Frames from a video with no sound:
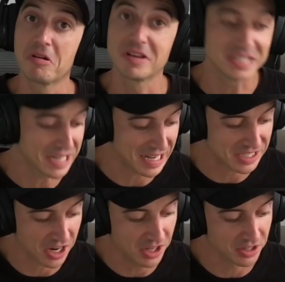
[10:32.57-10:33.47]
this is a nice
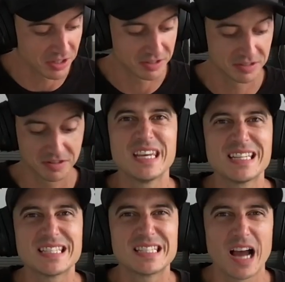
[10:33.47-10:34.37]
color.
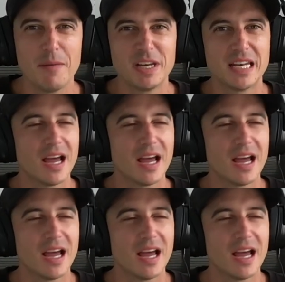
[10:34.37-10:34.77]
This dominant